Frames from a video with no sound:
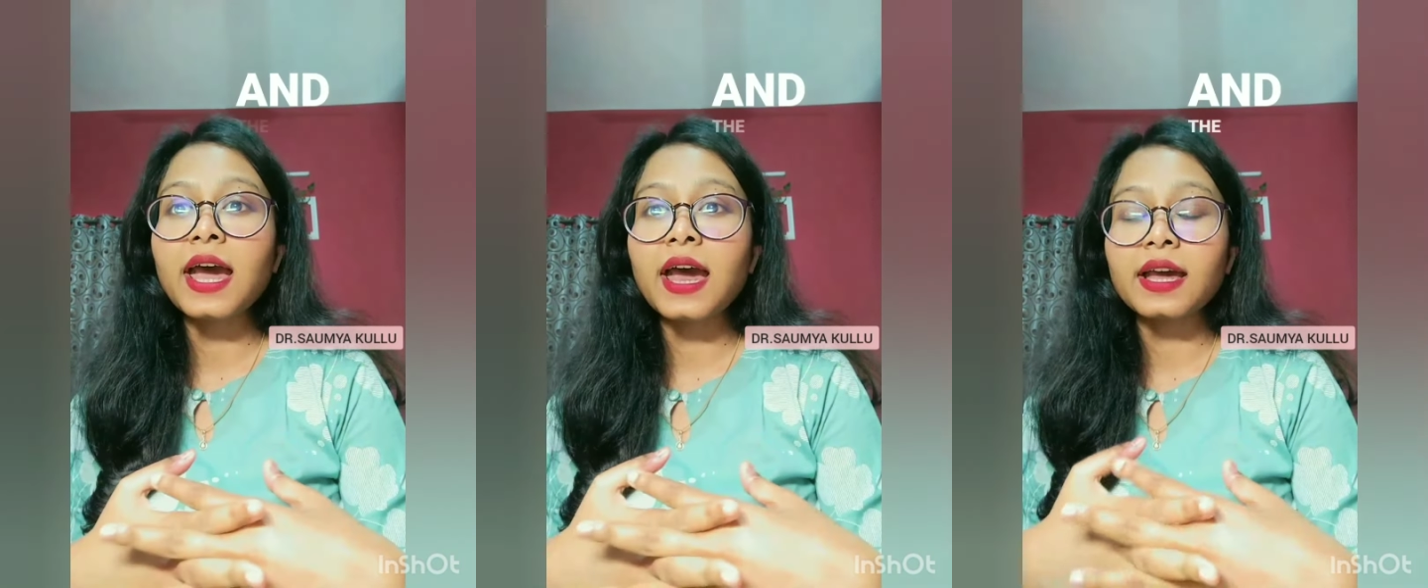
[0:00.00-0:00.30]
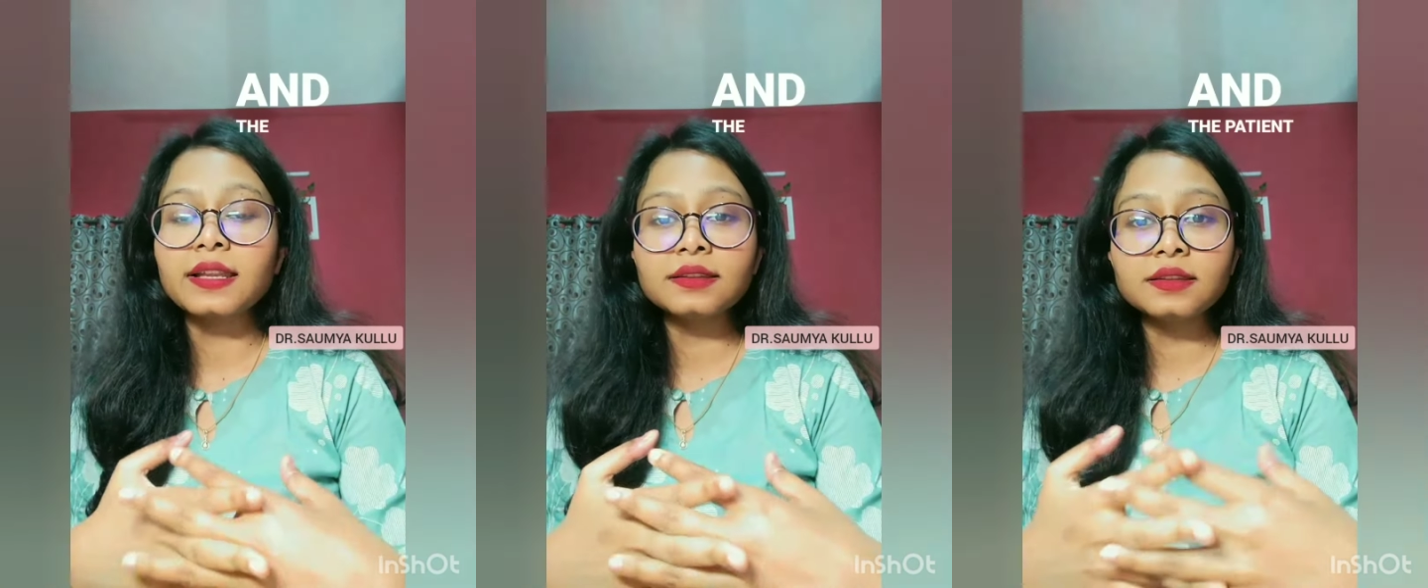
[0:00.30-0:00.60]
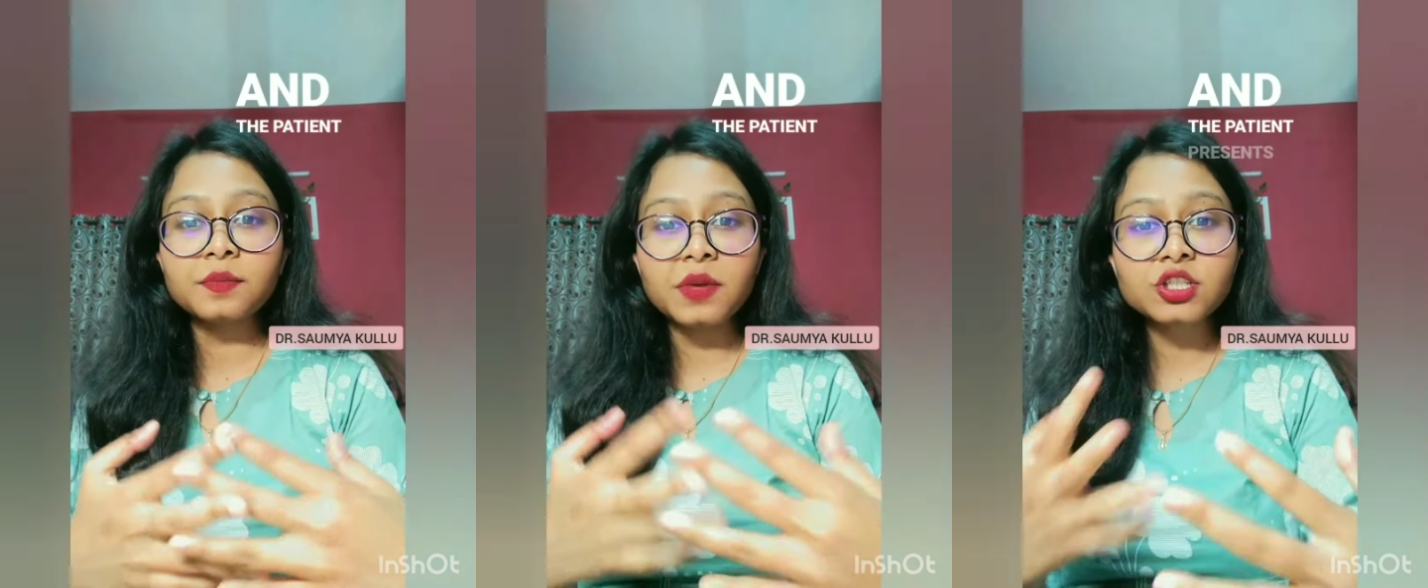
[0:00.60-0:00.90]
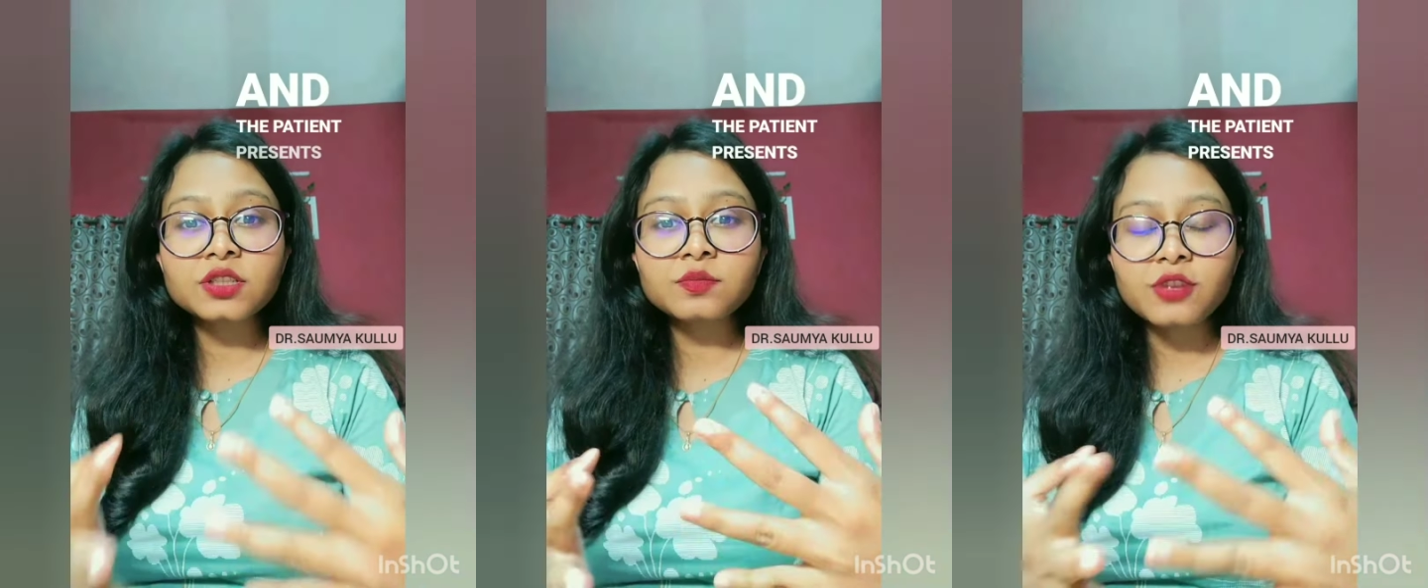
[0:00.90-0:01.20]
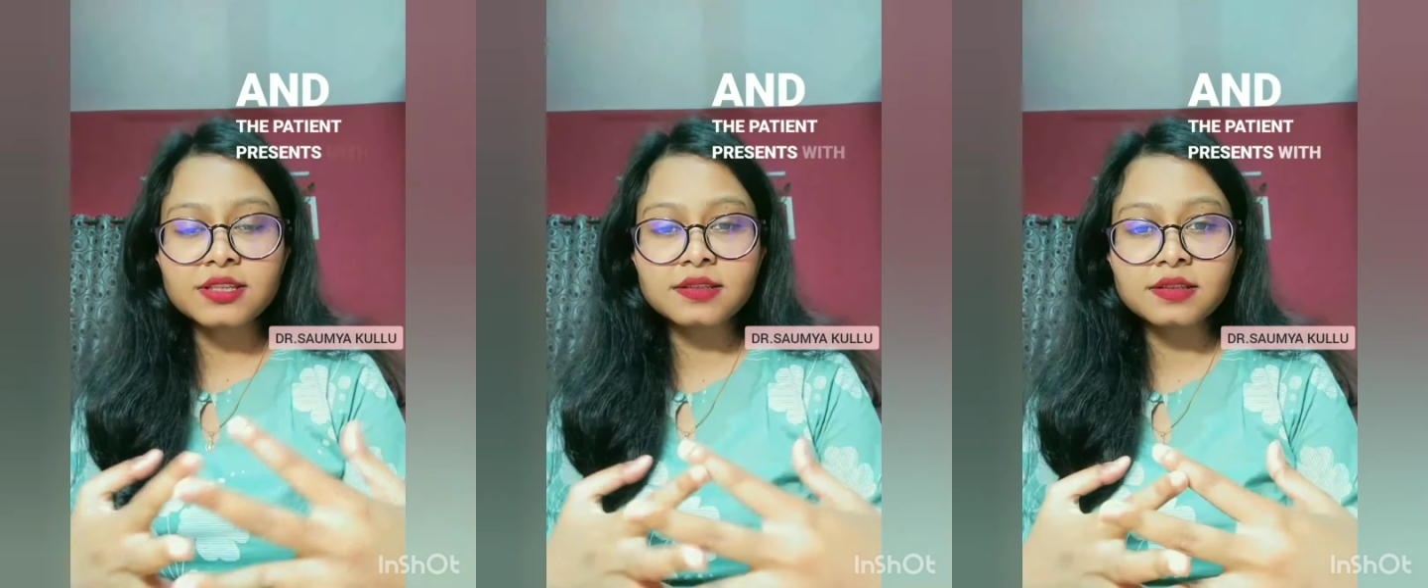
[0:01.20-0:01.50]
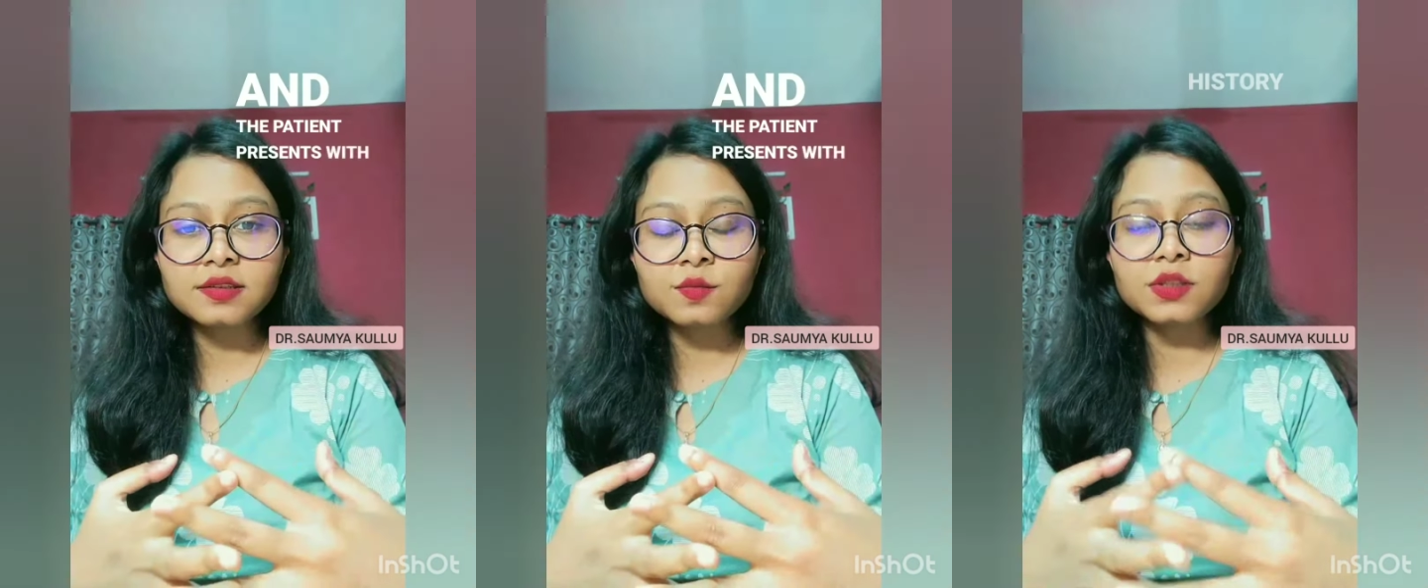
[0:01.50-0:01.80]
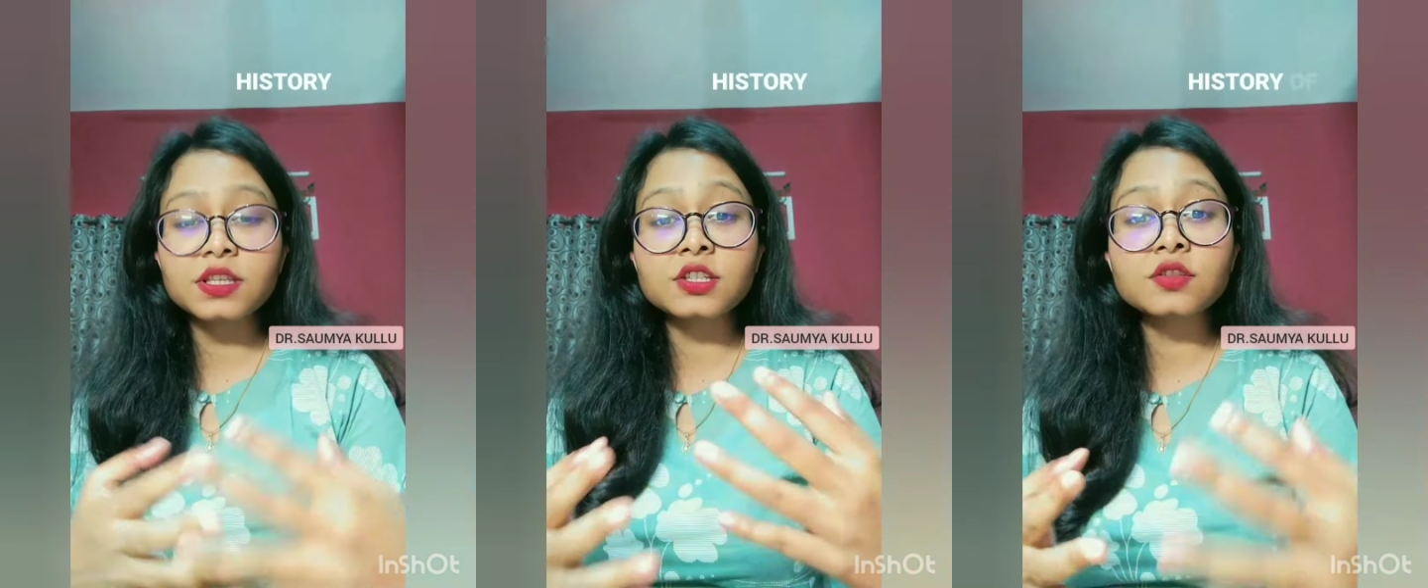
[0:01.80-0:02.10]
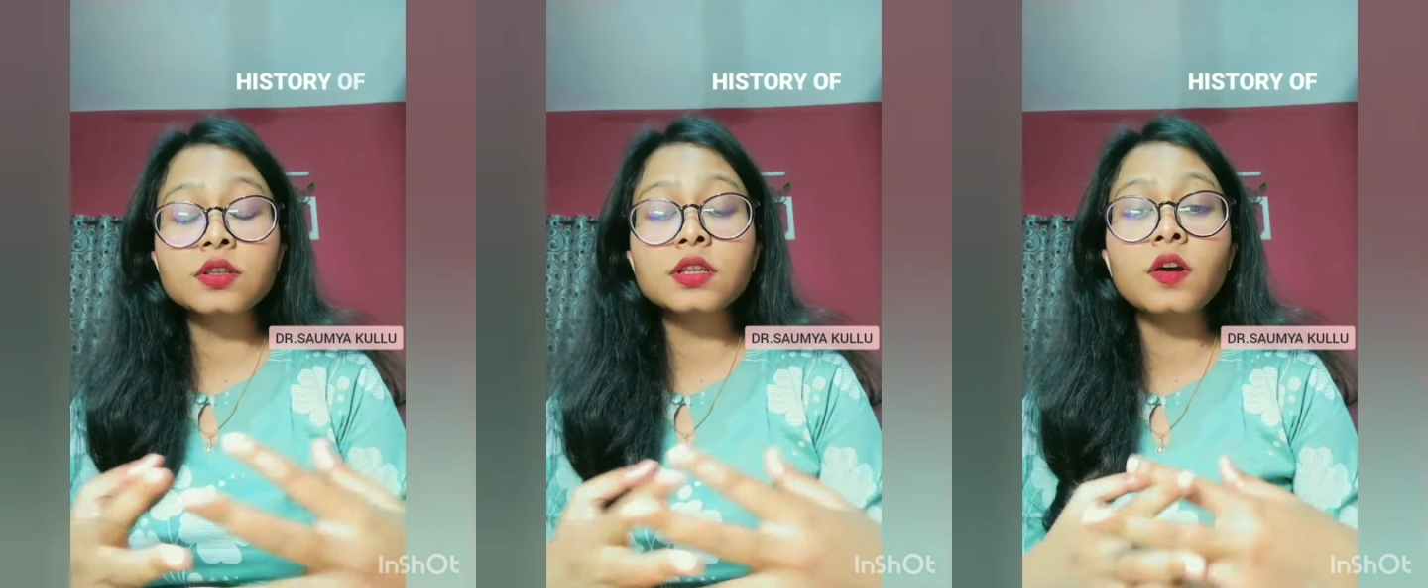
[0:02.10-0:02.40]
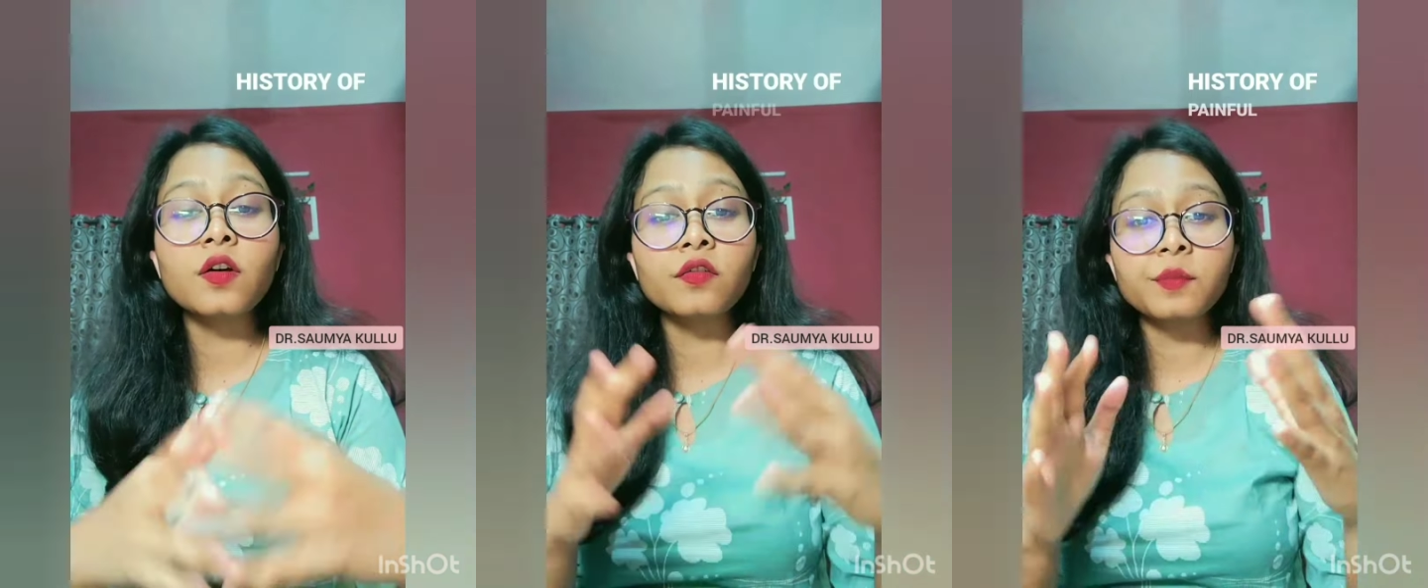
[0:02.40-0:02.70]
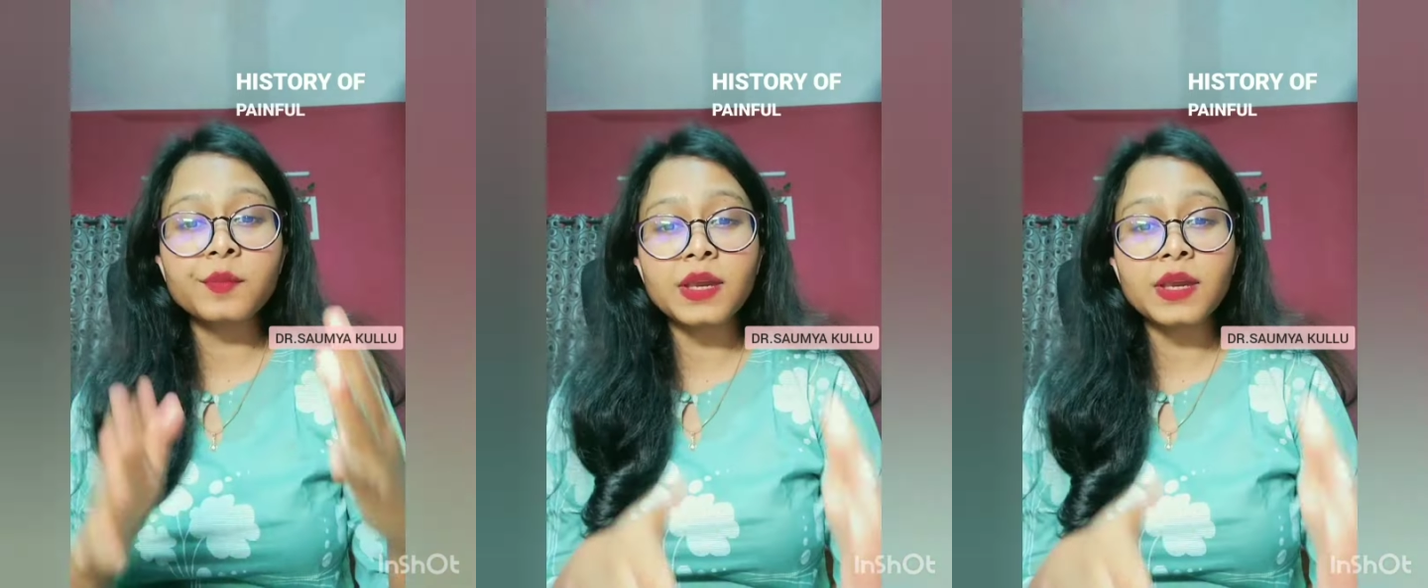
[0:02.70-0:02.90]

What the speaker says: and the patient presents with history of